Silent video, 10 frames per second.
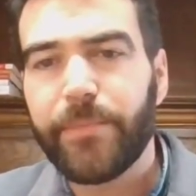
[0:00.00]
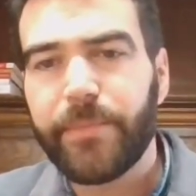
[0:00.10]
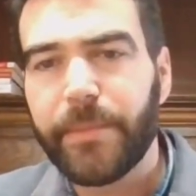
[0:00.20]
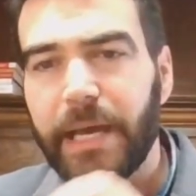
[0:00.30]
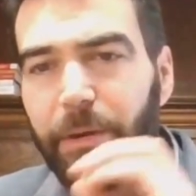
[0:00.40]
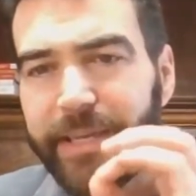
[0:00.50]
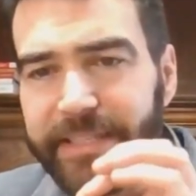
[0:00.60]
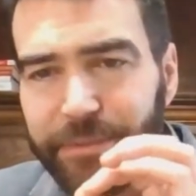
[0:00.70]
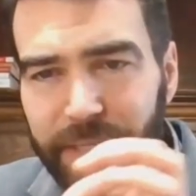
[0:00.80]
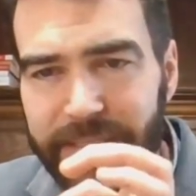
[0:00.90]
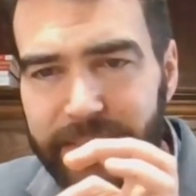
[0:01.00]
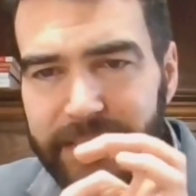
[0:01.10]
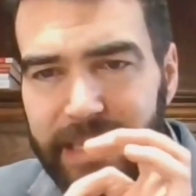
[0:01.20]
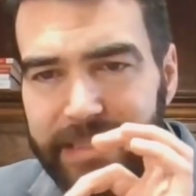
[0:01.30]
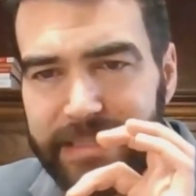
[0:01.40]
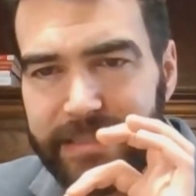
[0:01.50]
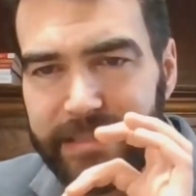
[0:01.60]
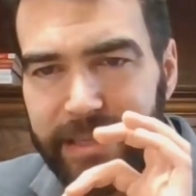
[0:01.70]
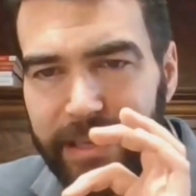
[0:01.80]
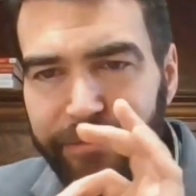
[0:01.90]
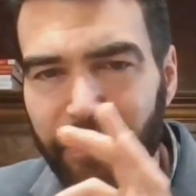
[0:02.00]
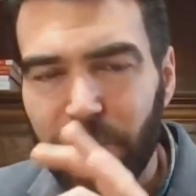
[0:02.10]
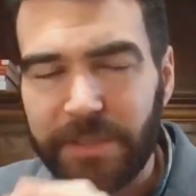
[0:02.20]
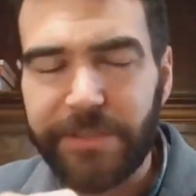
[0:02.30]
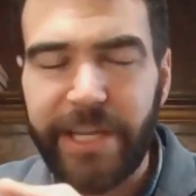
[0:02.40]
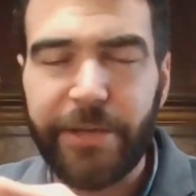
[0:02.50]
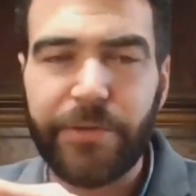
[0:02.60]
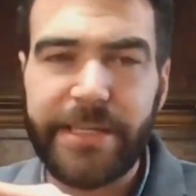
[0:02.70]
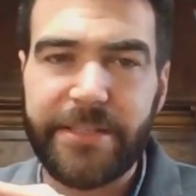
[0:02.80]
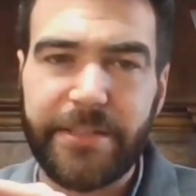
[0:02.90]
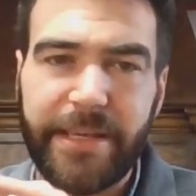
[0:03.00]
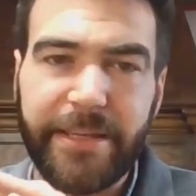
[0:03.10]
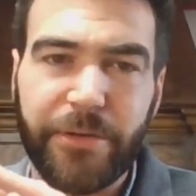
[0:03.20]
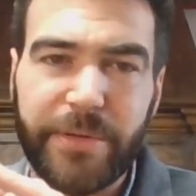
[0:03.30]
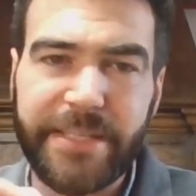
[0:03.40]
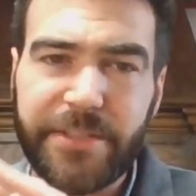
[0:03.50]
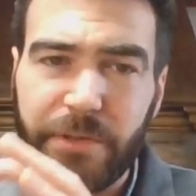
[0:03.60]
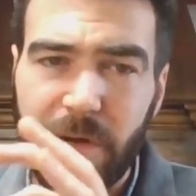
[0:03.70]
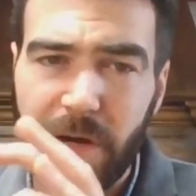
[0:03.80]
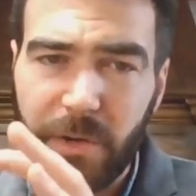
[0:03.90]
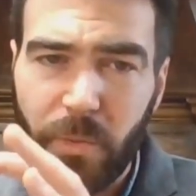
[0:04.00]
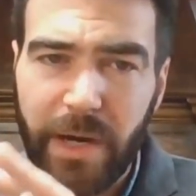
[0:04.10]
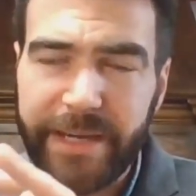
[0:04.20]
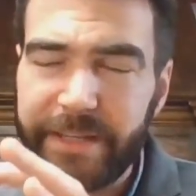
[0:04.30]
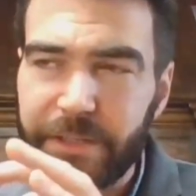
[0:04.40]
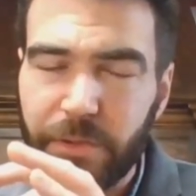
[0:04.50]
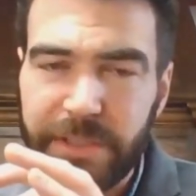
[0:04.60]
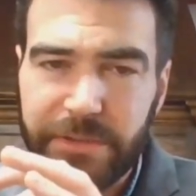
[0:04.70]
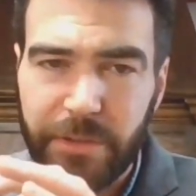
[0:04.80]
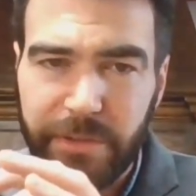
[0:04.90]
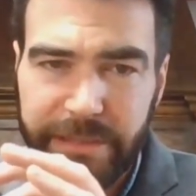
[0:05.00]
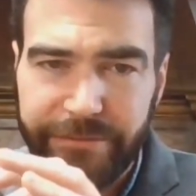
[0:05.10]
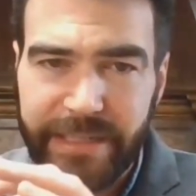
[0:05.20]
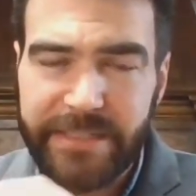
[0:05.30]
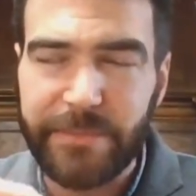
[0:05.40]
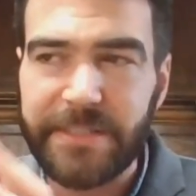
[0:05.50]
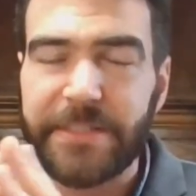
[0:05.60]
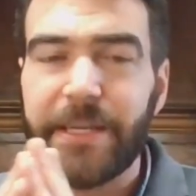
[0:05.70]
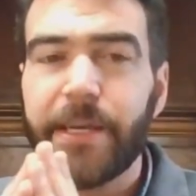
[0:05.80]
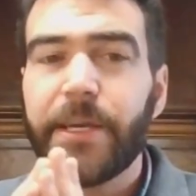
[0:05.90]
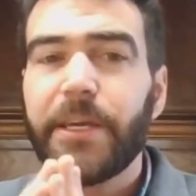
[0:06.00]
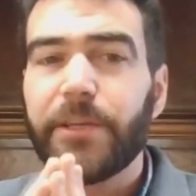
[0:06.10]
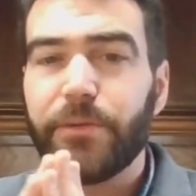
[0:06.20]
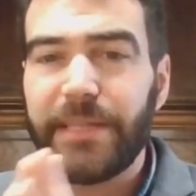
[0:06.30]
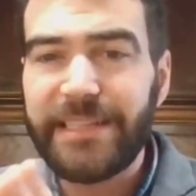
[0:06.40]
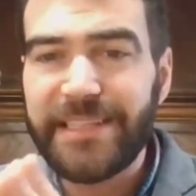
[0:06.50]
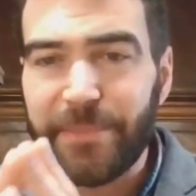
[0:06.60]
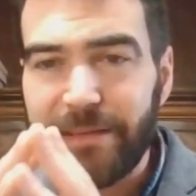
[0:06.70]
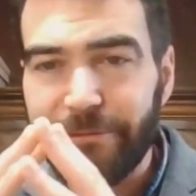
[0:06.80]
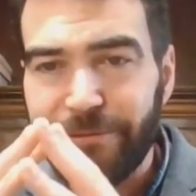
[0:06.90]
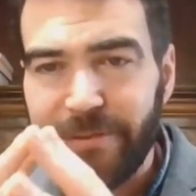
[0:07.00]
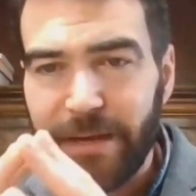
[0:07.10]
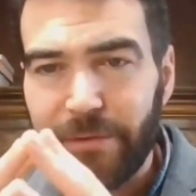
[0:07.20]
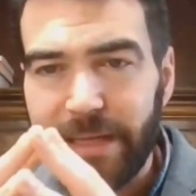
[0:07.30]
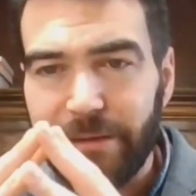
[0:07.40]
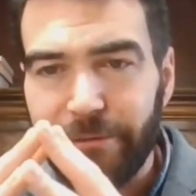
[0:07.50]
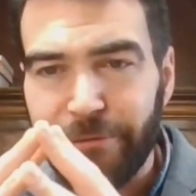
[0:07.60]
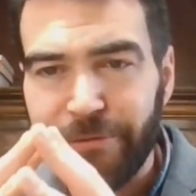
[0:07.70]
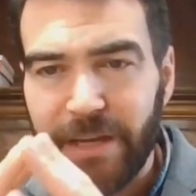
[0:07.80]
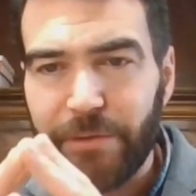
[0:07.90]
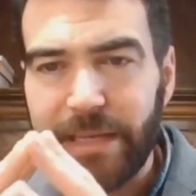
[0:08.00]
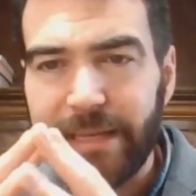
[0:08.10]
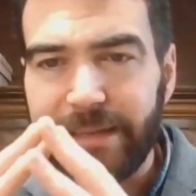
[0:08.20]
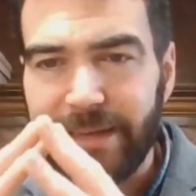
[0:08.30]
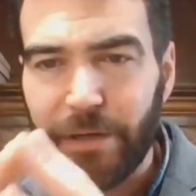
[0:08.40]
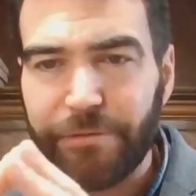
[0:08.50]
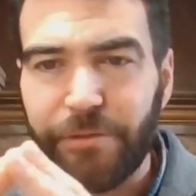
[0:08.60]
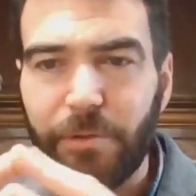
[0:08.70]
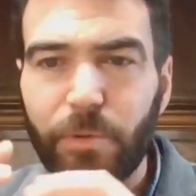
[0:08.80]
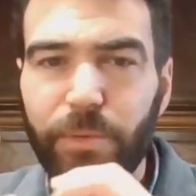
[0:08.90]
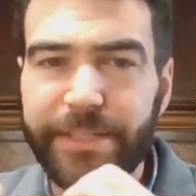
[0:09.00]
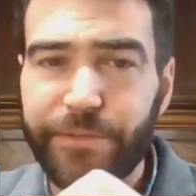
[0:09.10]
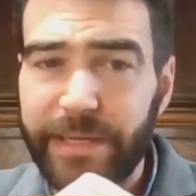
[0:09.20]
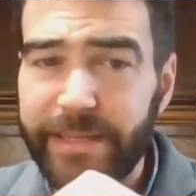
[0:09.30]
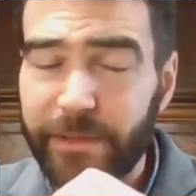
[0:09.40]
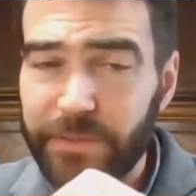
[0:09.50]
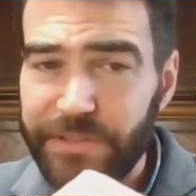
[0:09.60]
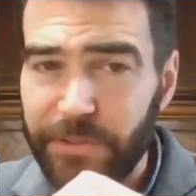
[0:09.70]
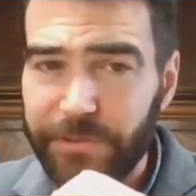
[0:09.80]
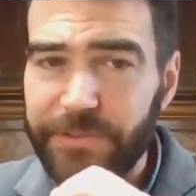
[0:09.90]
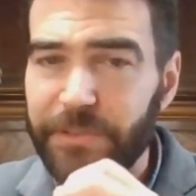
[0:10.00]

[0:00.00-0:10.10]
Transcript: Now he stresses that if you want to increase your ROI, your return on investments, you need to be very, very careful with tracking results.